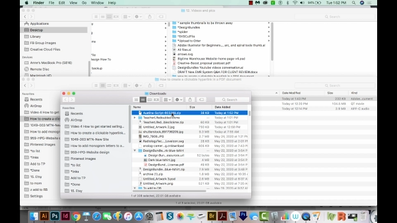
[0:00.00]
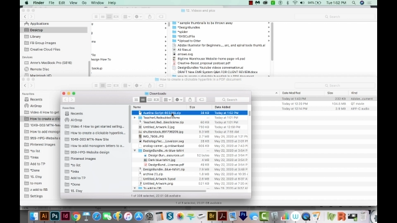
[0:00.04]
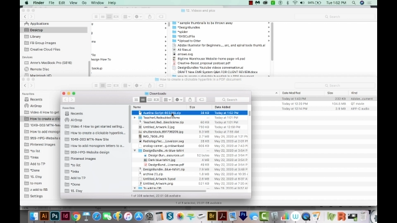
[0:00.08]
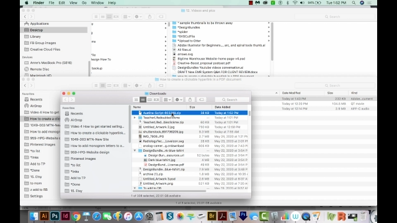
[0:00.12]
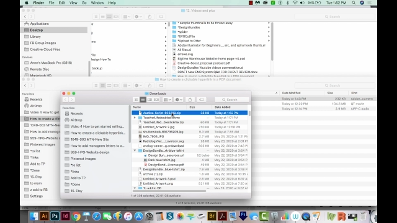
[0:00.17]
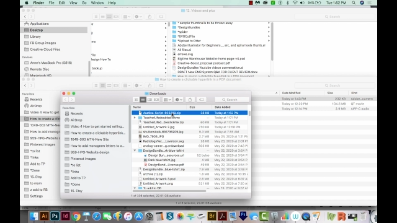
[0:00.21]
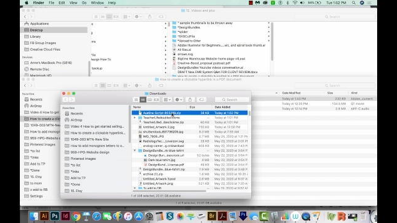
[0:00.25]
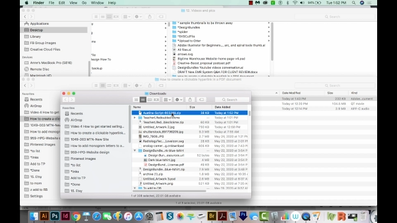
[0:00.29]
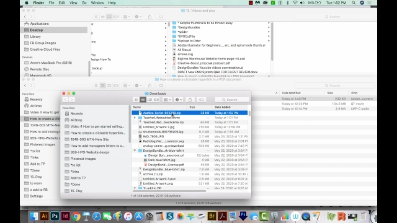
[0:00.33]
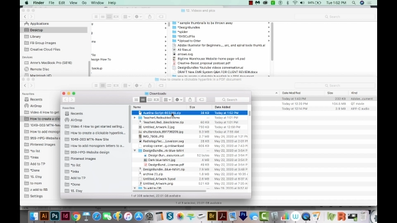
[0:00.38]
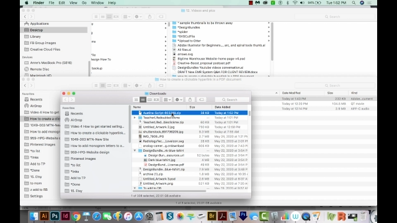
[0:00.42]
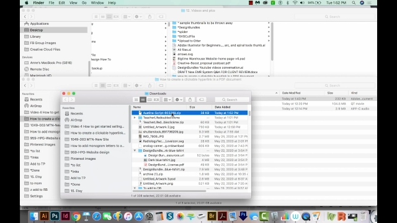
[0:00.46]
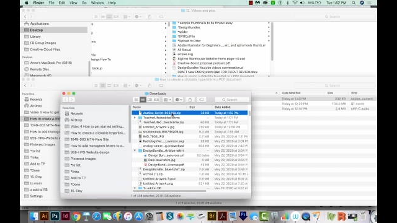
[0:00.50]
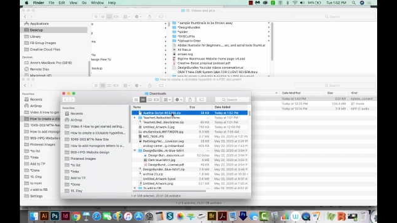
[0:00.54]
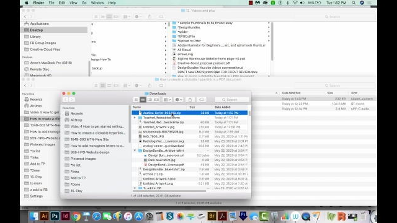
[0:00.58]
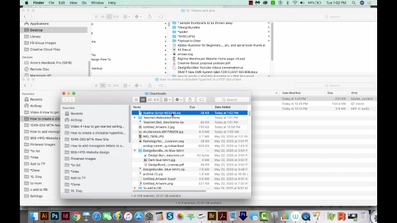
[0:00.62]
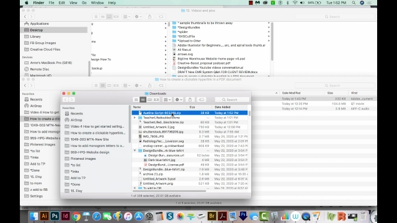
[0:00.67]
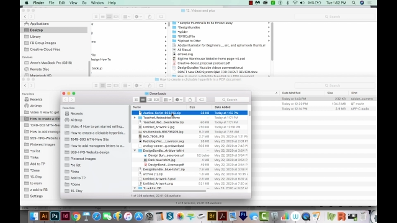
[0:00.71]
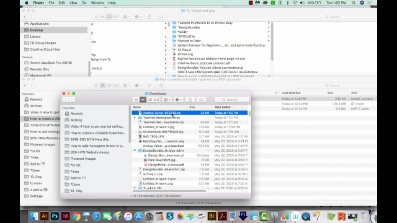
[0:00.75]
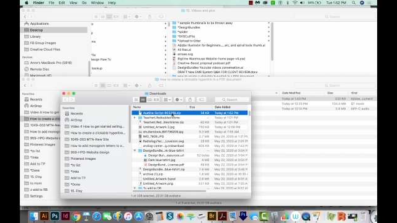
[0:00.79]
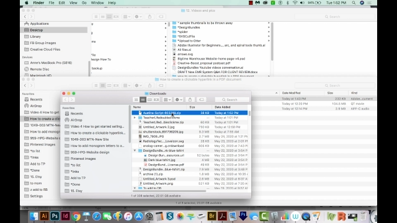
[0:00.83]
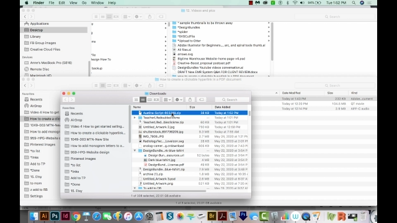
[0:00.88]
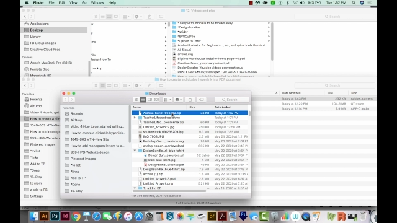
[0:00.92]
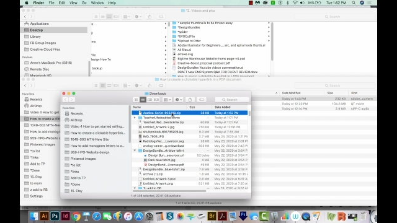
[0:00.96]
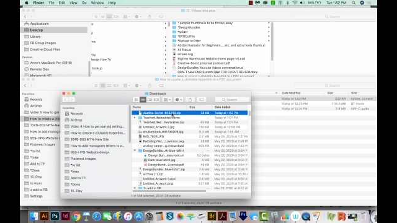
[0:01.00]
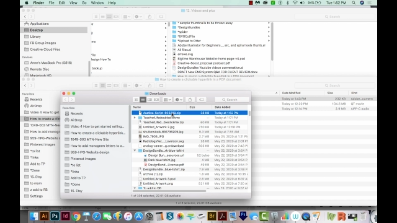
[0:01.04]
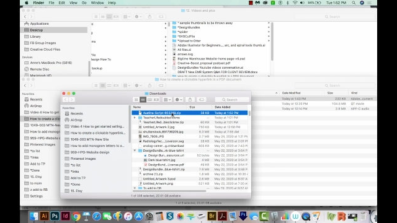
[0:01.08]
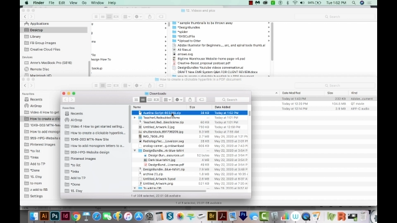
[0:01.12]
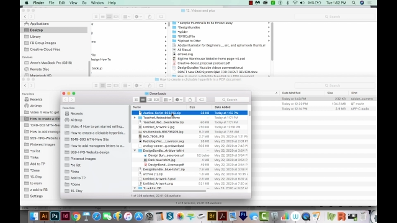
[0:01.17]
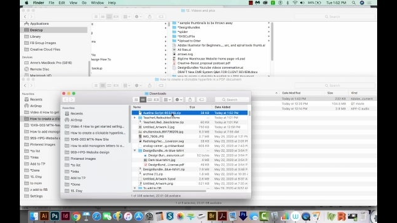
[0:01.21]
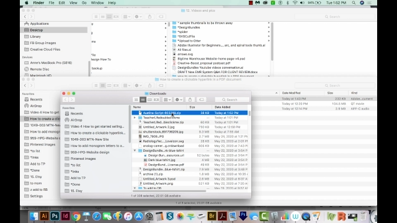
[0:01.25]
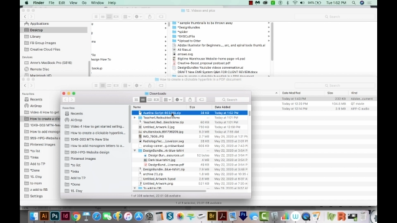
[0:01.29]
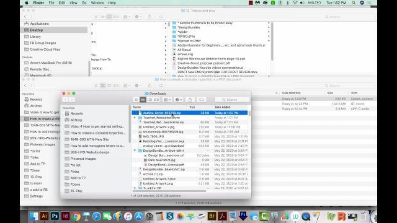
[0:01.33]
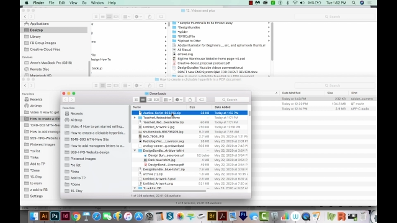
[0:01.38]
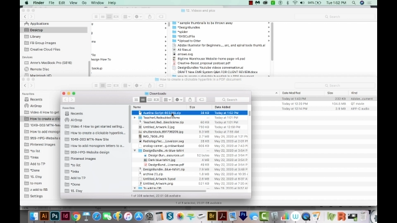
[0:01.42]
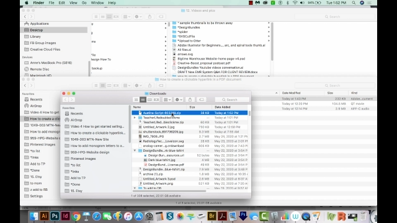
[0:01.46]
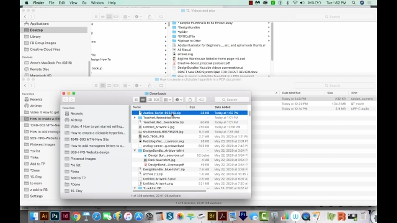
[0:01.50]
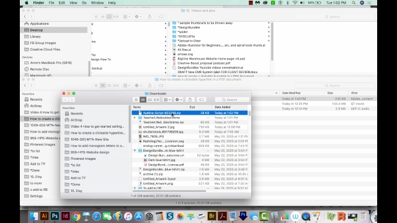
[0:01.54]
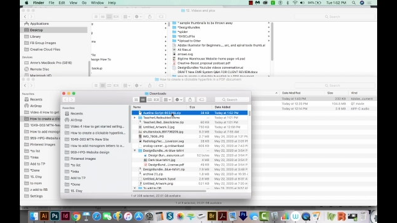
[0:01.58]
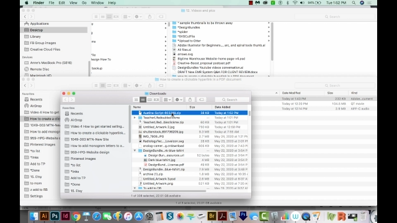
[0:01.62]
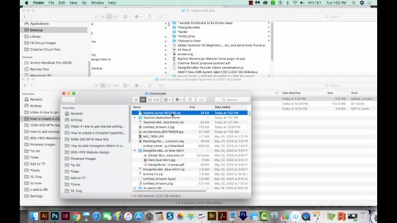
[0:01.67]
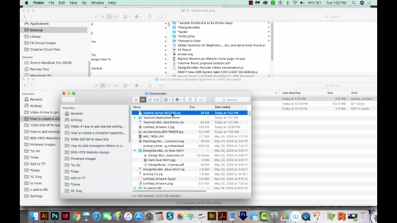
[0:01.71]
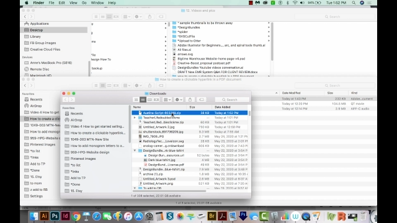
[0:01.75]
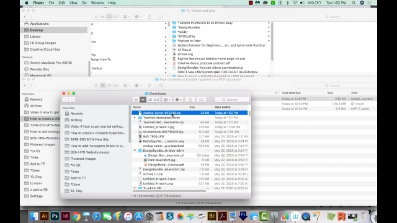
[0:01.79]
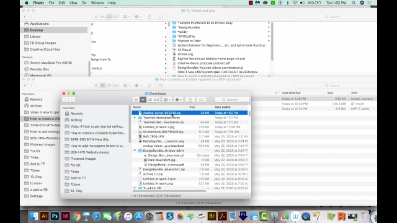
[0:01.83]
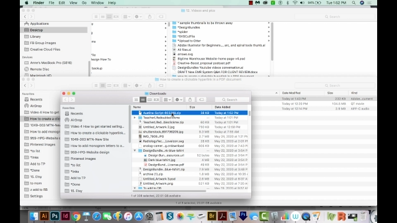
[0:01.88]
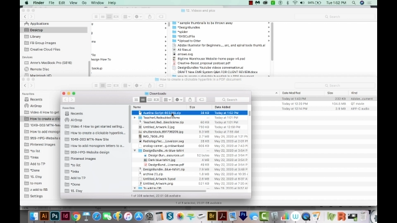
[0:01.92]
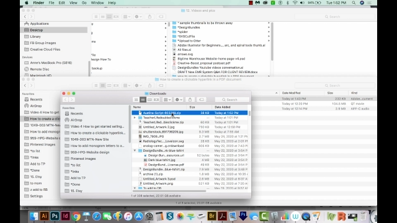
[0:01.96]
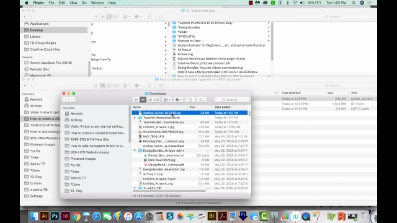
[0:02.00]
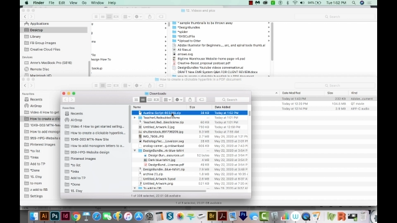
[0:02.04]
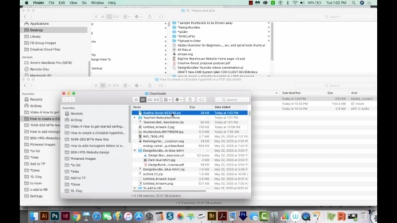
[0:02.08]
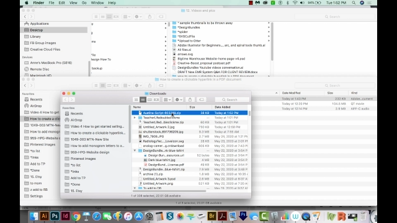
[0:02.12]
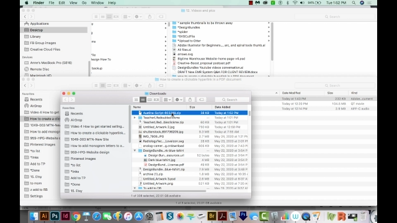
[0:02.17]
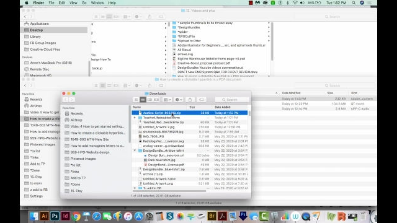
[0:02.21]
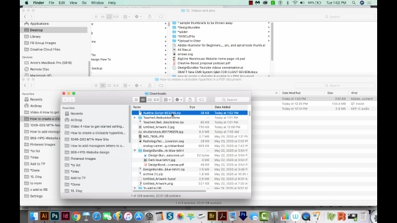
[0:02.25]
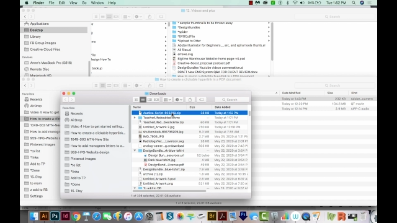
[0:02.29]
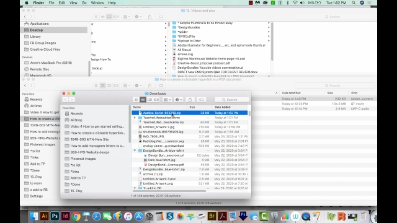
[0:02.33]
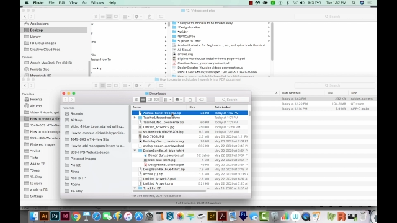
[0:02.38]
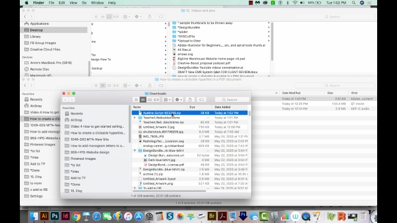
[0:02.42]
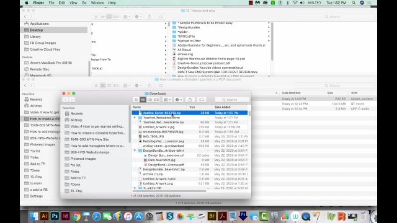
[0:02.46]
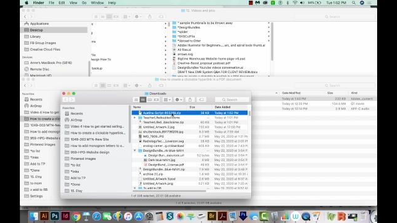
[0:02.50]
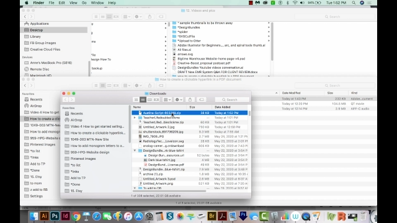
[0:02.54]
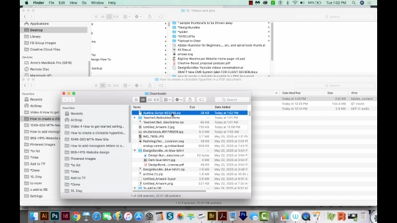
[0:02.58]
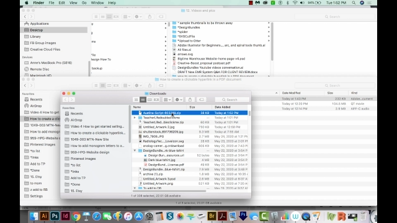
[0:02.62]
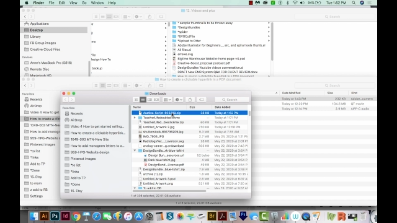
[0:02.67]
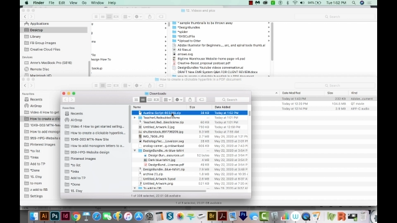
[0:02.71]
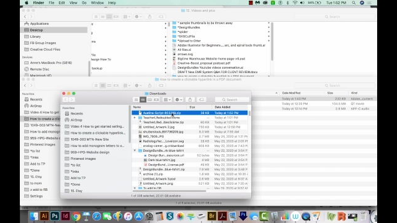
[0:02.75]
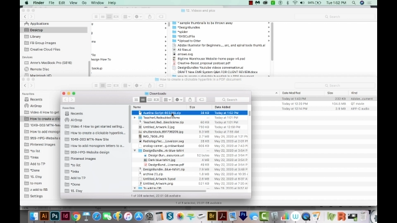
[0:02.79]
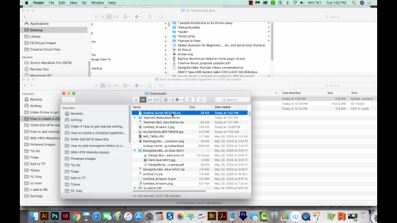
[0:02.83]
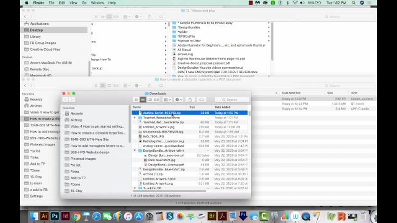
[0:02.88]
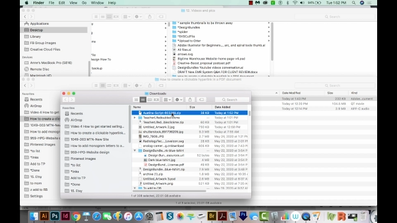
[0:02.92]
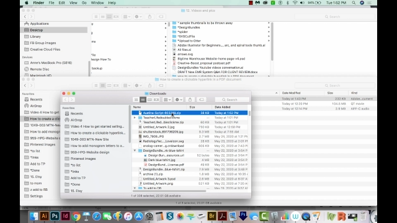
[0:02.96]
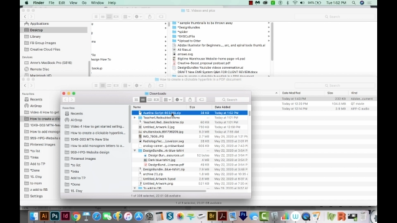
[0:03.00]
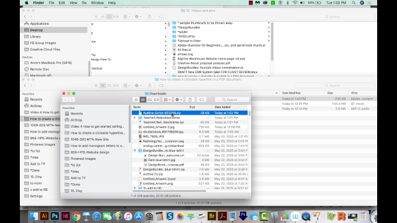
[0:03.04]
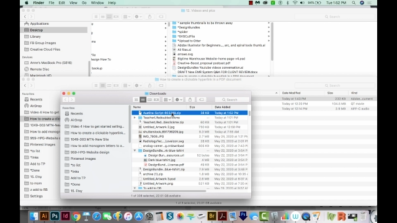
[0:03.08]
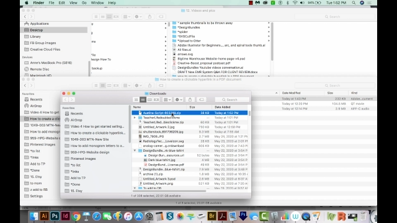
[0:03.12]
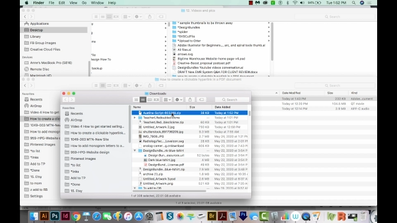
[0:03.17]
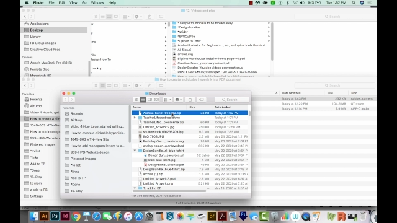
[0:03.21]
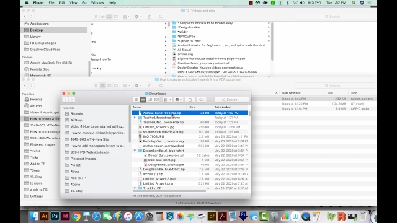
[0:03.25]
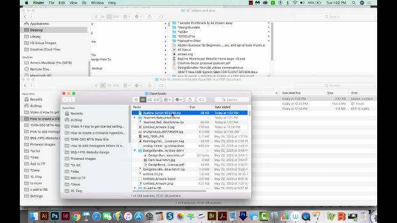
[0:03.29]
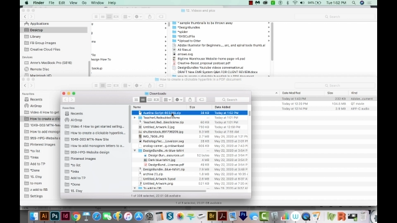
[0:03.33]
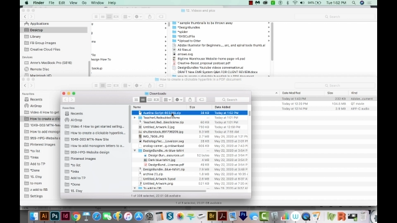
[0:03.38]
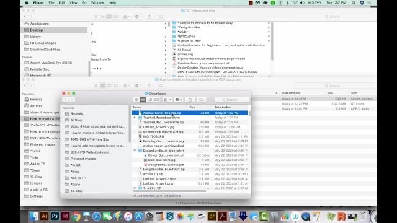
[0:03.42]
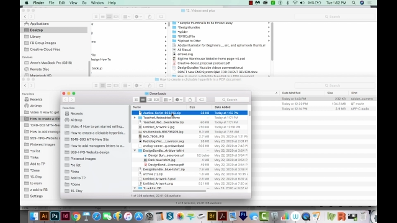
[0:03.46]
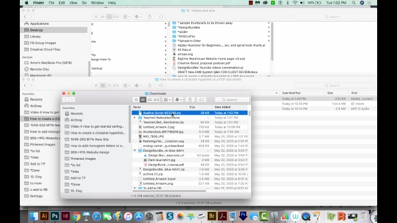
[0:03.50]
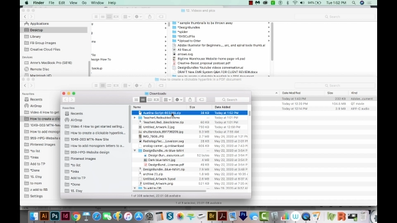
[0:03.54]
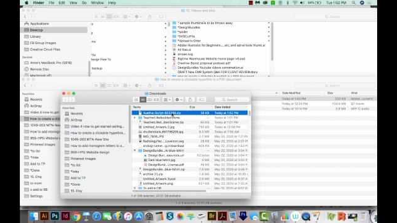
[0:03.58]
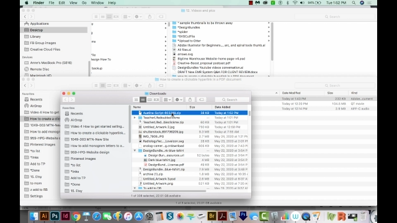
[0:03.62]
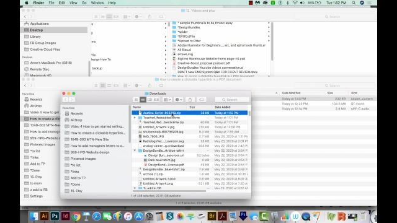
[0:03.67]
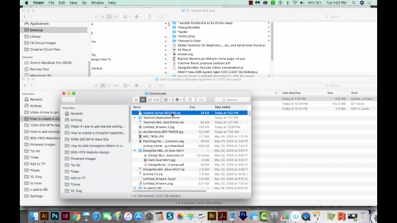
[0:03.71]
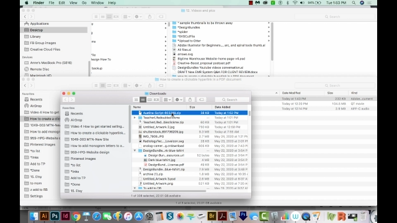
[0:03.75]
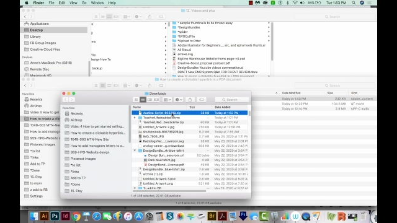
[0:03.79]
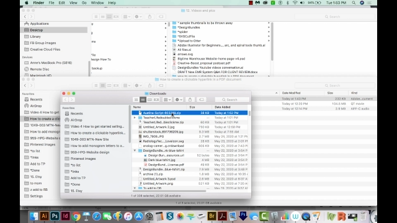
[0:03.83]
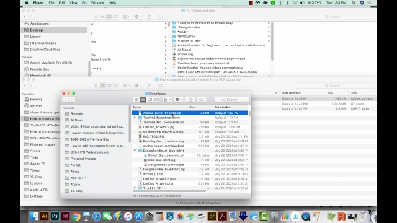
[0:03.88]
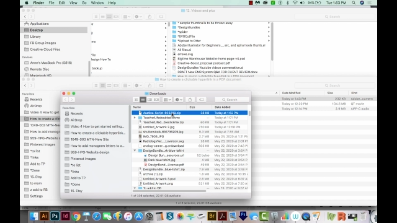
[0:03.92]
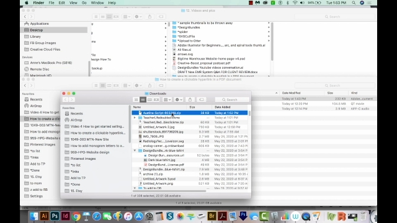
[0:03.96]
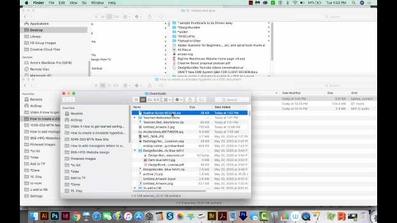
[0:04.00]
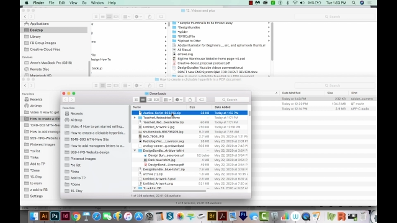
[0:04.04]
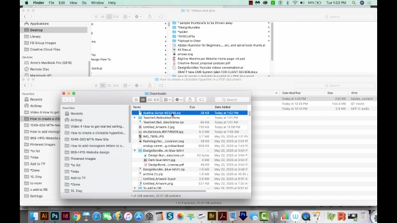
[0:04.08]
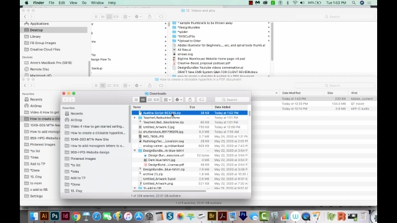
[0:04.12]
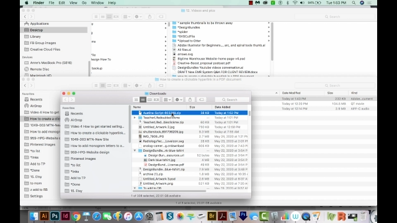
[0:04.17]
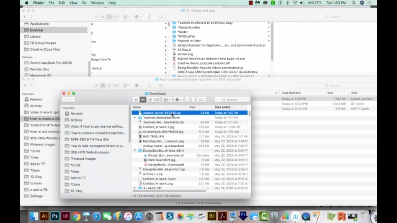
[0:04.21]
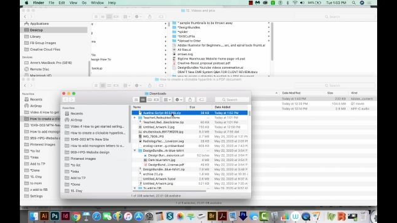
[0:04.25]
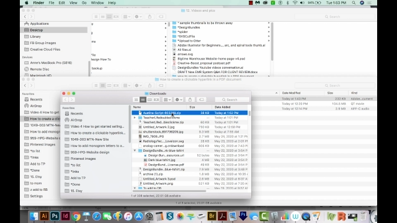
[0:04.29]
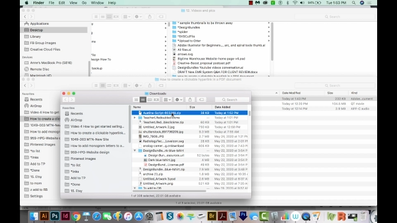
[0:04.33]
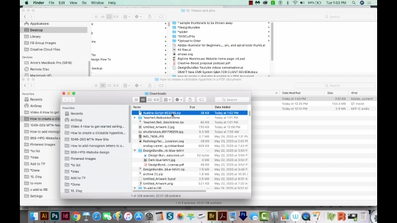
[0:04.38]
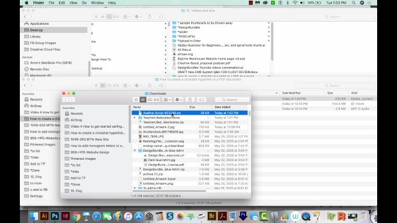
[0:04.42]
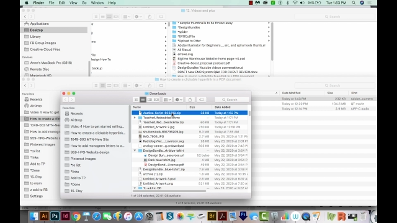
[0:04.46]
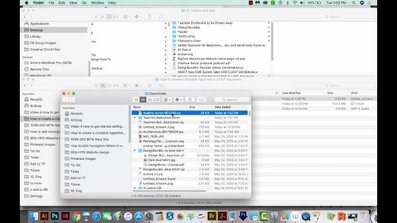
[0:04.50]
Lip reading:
[unreadable: no face in view]